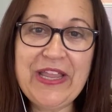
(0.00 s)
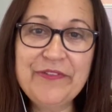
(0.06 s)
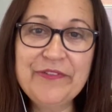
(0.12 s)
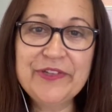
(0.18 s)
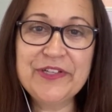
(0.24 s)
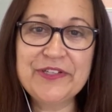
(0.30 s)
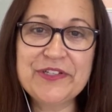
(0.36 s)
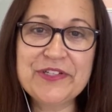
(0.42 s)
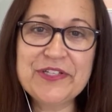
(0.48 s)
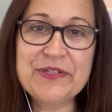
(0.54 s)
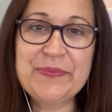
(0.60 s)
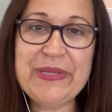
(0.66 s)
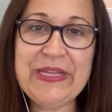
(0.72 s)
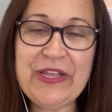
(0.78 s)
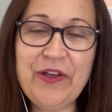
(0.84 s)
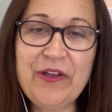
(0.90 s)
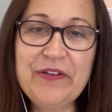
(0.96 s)
evident to
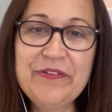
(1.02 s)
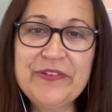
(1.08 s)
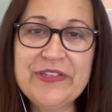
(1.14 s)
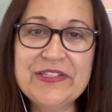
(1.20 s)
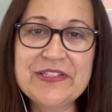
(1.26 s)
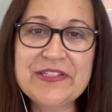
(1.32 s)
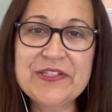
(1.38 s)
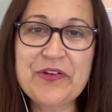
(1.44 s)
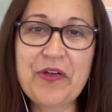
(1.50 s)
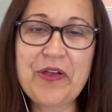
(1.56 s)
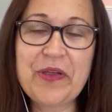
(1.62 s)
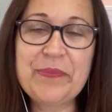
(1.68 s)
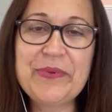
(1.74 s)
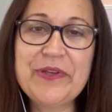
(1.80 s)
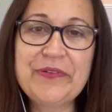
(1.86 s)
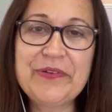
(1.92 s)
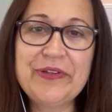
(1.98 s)
me over this
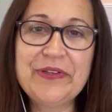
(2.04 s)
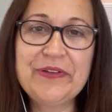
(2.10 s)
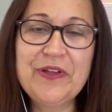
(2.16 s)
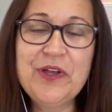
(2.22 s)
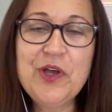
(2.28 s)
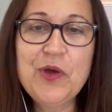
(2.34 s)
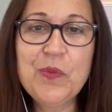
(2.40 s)
time period